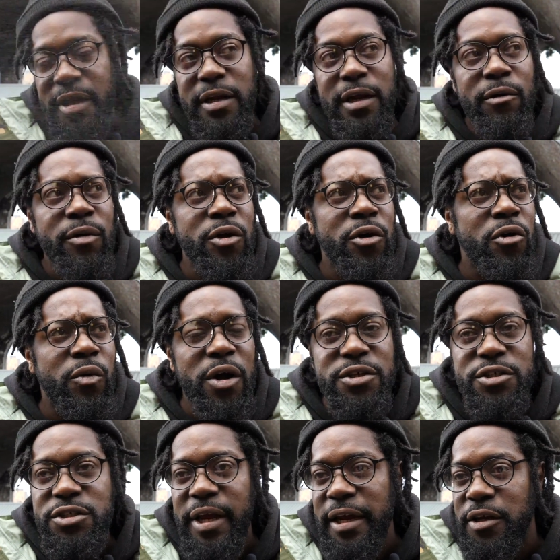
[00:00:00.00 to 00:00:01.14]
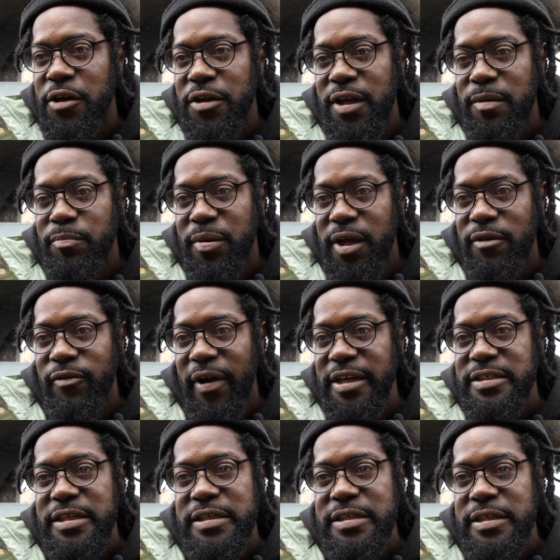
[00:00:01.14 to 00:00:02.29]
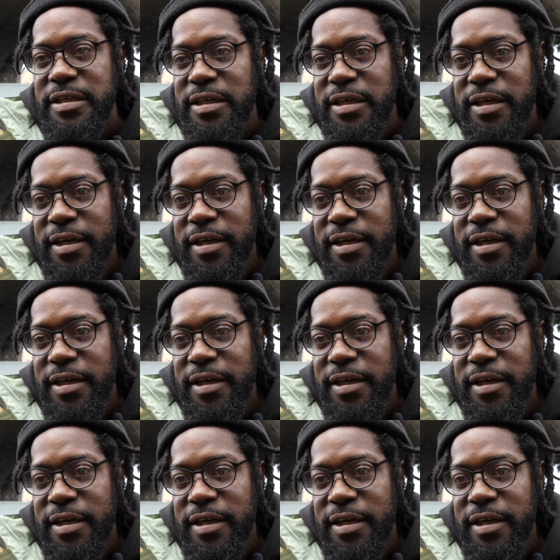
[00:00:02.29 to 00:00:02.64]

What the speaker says: We all watched Jade Goody be racist.